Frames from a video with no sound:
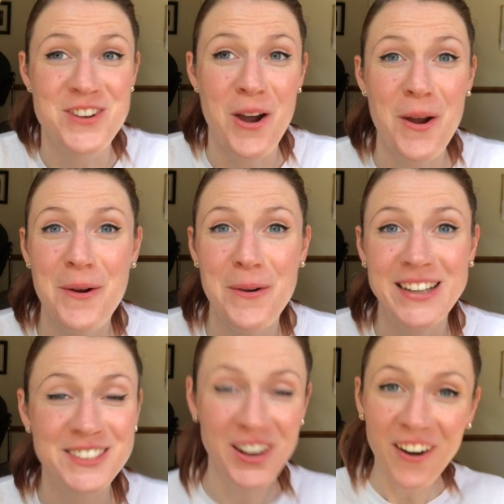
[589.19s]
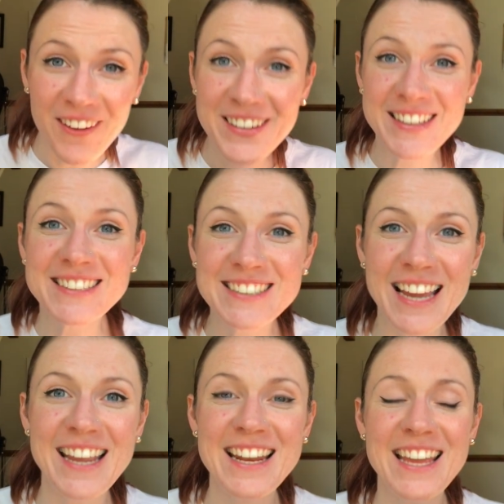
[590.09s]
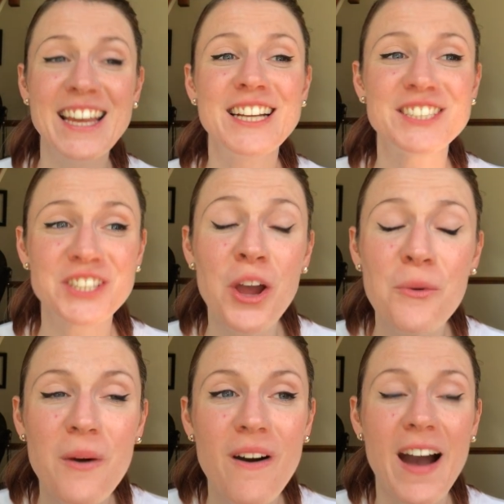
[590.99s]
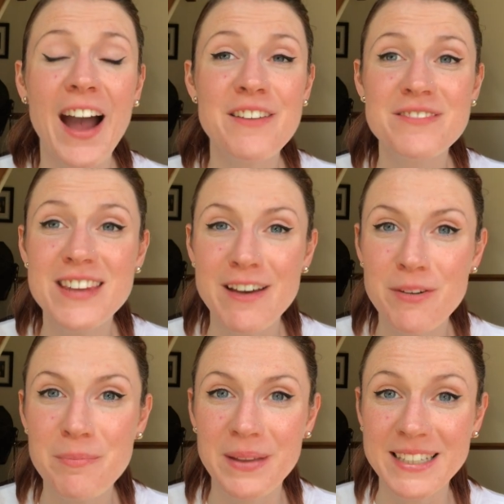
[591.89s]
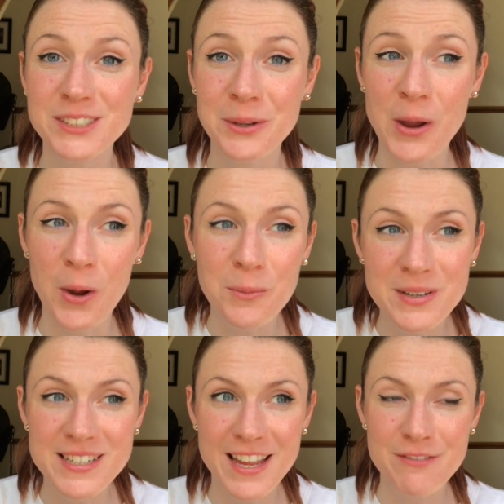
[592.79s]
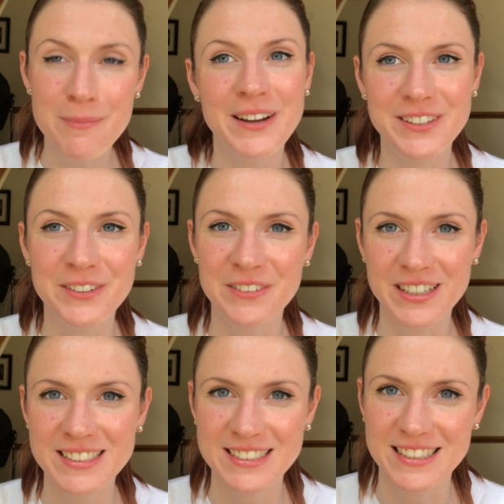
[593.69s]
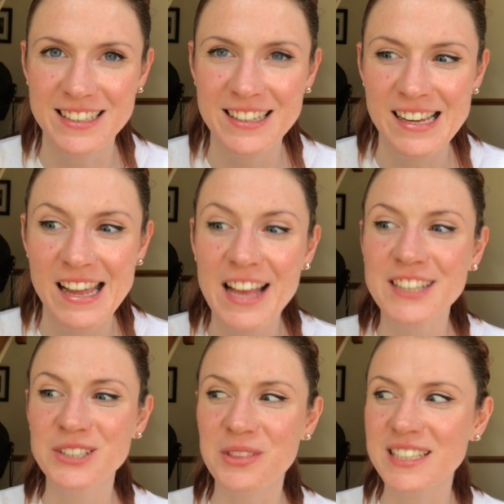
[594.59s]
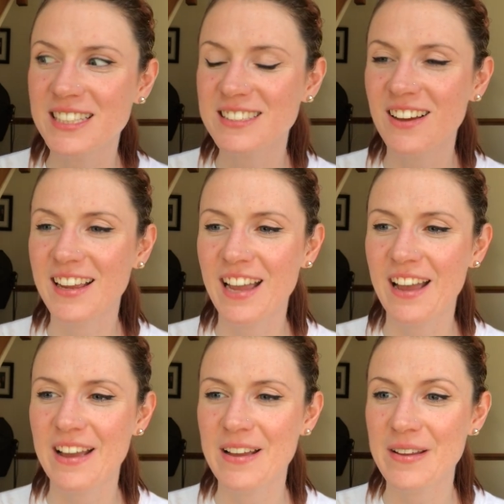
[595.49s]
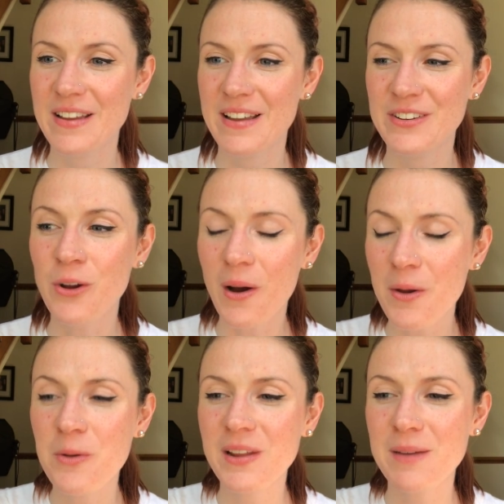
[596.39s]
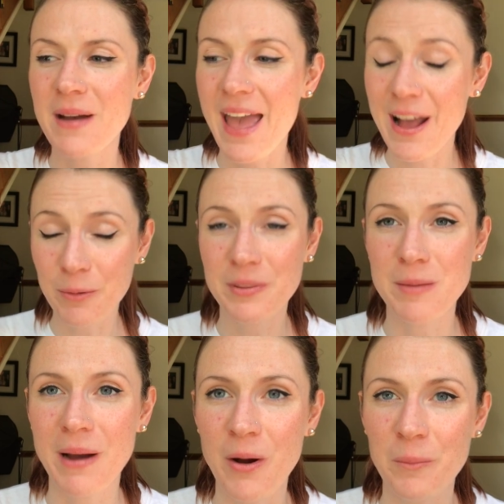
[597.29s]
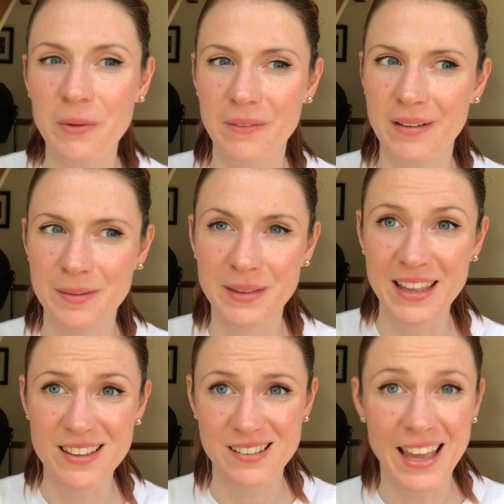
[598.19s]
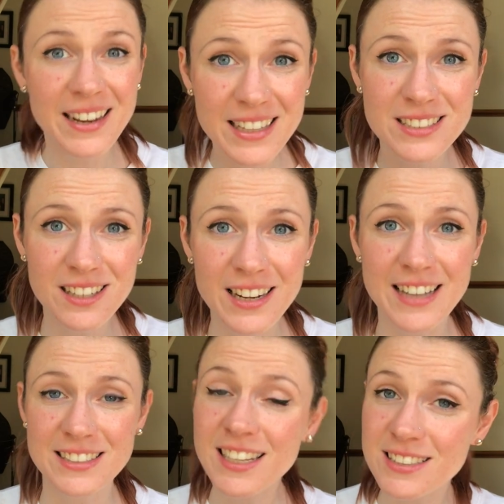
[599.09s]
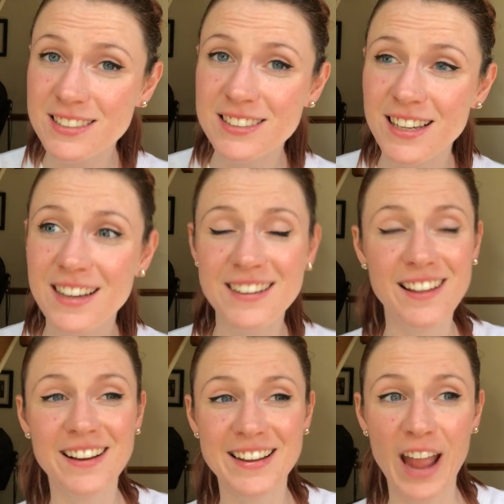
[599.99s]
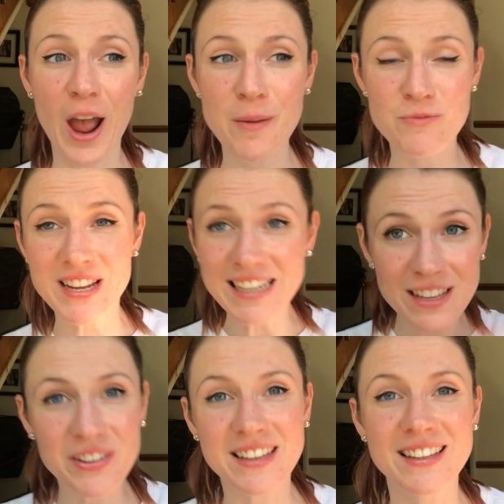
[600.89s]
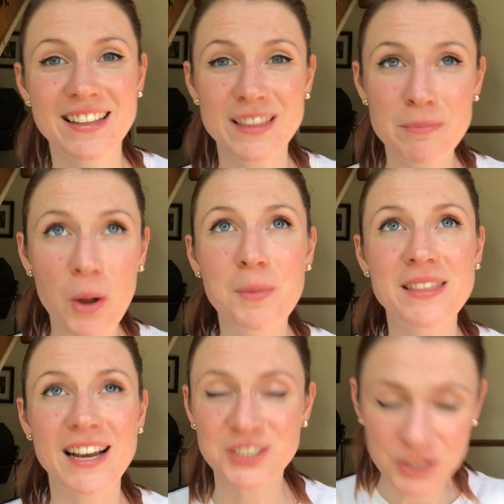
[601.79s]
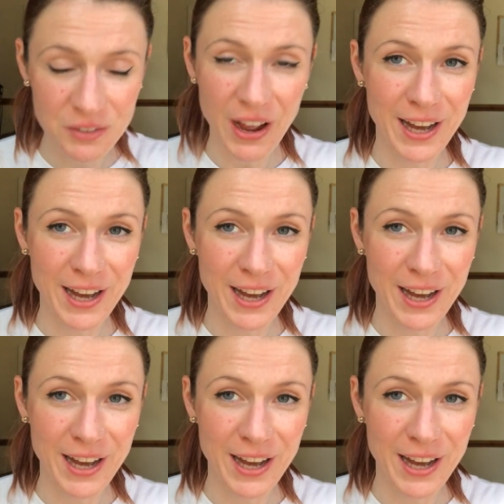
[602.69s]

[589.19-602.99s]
no, I just can't contain it. Do you know what? I've never been to an open day for my university. So this is like, not only am I helping them out, but I'm getting inside access. Like, I'm reliving the moment that I should have